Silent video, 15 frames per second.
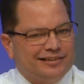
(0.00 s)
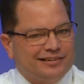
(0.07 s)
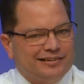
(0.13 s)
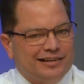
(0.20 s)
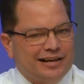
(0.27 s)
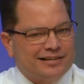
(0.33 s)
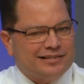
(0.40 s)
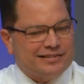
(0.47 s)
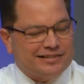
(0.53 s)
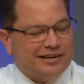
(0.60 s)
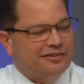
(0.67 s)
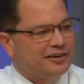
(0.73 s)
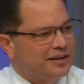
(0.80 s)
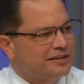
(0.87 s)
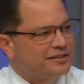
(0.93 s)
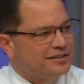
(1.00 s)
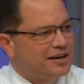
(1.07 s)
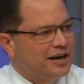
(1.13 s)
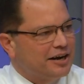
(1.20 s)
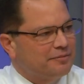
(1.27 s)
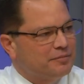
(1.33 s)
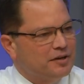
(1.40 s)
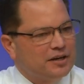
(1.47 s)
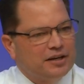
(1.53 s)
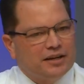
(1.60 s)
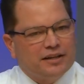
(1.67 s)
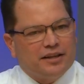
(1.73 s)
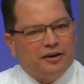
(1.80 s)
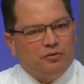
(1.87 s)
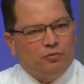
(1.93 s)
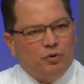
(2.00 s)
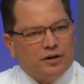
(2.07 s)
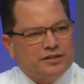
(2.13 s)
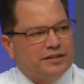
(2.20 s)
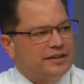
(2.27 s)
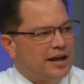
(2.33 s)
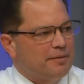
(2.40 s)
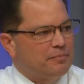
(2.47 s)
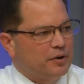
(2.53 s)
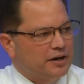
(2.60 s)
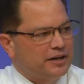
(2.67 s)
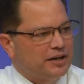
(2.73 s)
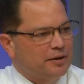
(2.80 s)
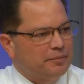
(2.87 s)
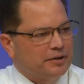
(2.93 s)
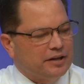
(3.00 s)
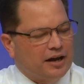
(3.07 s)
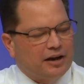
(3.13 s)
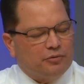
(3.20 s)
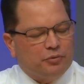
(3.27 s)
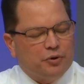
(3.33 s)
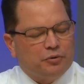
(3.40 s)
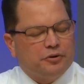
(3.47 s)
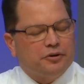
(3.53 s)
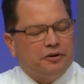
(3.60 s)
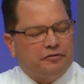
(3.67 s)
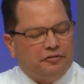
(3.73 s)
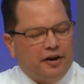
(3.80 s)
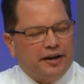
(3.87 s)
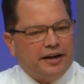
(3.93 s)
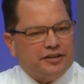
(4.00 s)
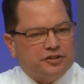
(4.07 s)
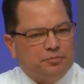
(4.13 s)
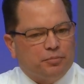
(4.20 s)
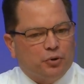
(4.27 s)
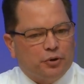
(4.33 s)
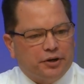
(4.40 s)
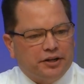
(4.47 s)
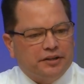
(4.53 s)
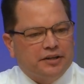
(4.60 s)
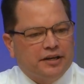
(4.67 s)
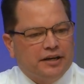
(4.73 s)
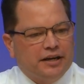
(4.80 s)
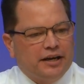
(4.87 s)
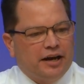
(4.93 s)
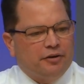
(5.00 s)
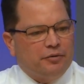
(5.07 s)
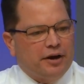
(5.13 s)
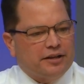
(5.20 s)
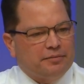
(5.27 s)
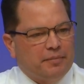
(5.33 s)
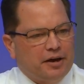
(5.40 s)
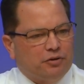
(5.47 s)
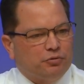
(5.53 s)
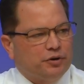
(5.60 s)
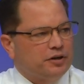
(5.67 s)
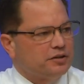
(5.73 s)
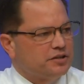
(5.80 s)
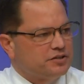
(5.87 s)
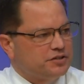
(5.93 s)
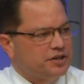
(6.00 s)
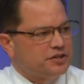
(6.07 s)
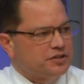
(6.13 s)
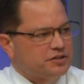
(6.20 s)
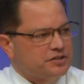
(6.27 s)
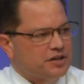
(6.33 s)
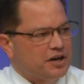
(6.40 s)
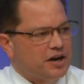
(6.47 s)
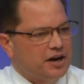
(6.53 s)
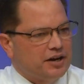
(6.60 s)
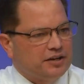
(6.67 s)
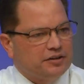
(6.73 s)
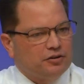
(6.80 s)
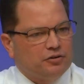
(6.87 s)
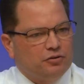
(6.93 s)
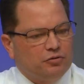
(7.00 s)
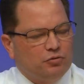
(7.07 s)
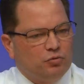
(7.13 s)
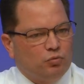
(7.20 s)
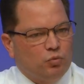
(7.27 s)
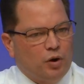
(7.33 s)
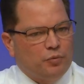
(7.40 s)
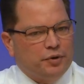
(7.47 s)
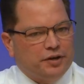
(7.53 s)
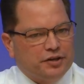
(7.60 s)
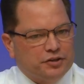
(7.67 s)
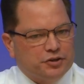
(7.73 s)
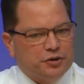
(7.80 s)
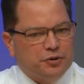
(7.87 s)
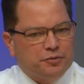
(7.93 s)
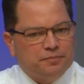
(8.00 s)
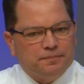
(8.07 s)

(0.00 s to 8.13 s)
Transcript: necessary at the time. There wasn't that money coming down. We were in a financial burden, and we had to make real decisions on what we can do.